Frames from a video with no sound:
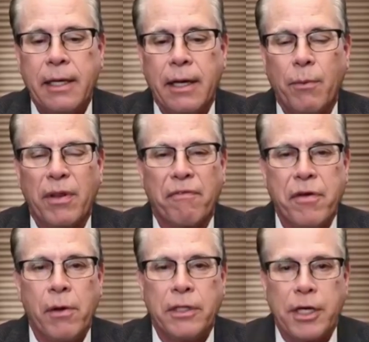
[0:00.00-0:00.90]
with a
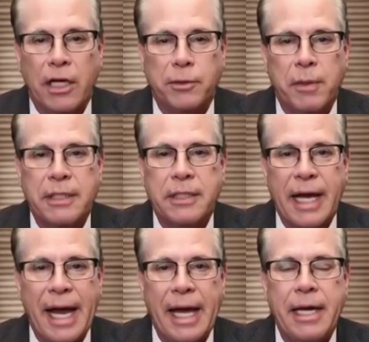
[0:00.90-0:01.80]
few adjustments
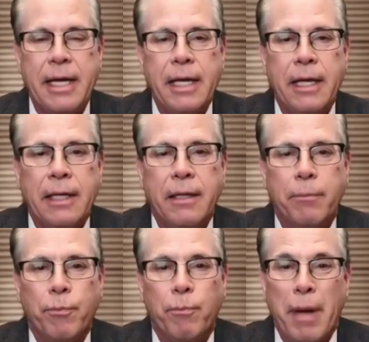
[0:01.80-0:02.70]
had
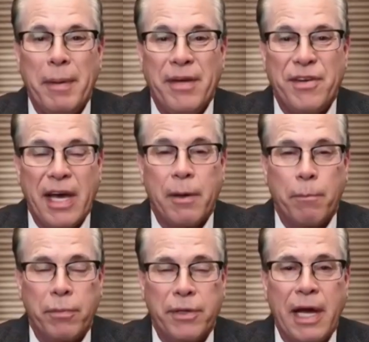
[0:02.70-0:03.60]
maybe
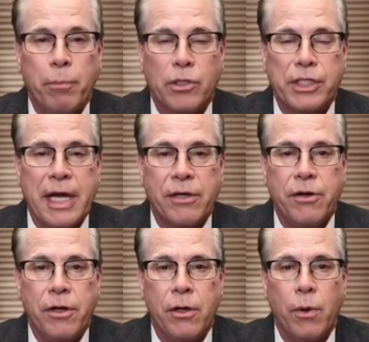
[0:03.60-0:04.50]
10% to
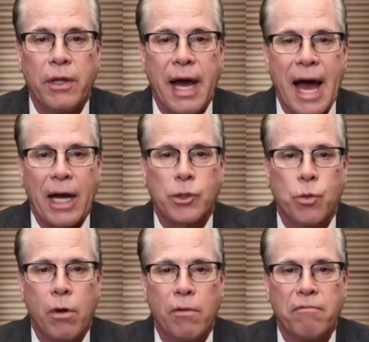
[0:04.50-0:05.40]
do with
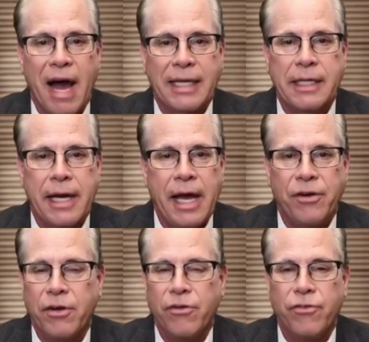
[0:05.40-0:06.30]
actual
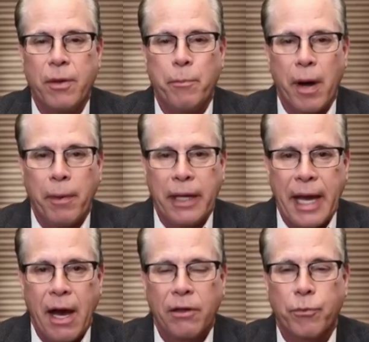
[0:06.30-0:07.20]
vaccinations and public
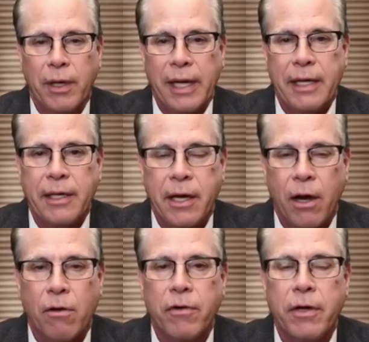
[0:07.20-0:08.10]
health related to
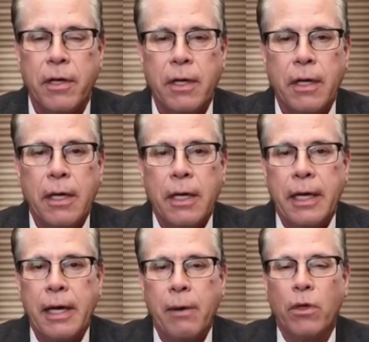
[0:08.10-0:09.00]
COVID.
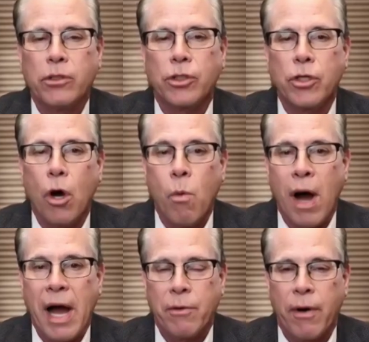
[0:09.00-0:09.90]
It was so
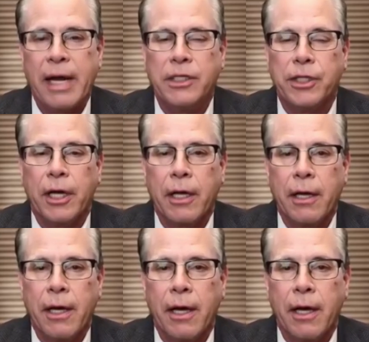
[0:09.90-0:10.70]
wide ranging.